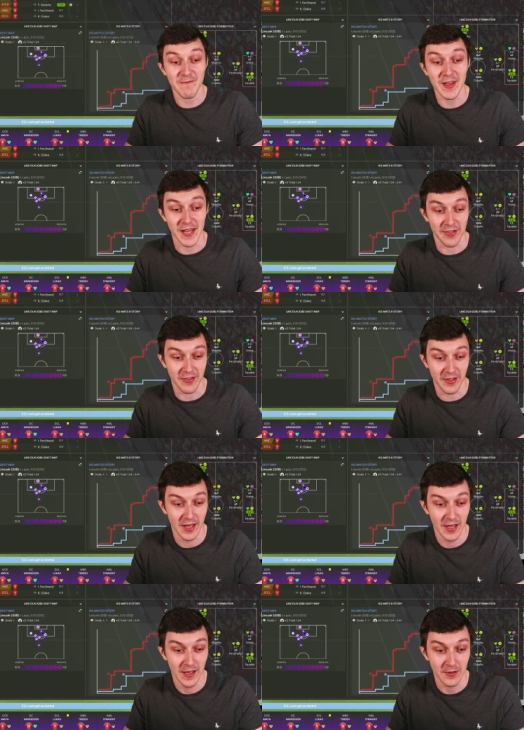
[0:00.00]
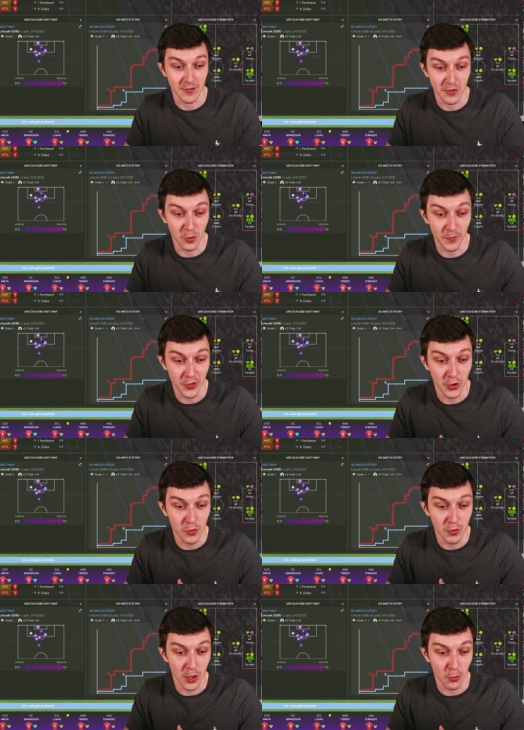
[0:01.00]
minutes to score
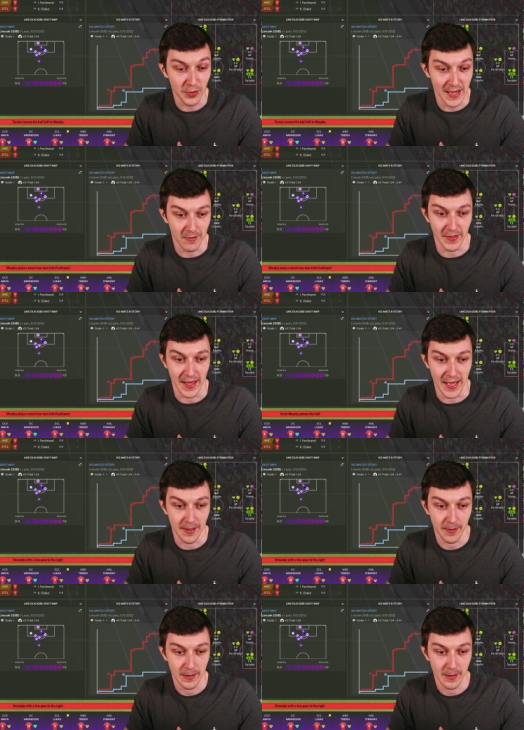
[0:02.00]
two goals out there.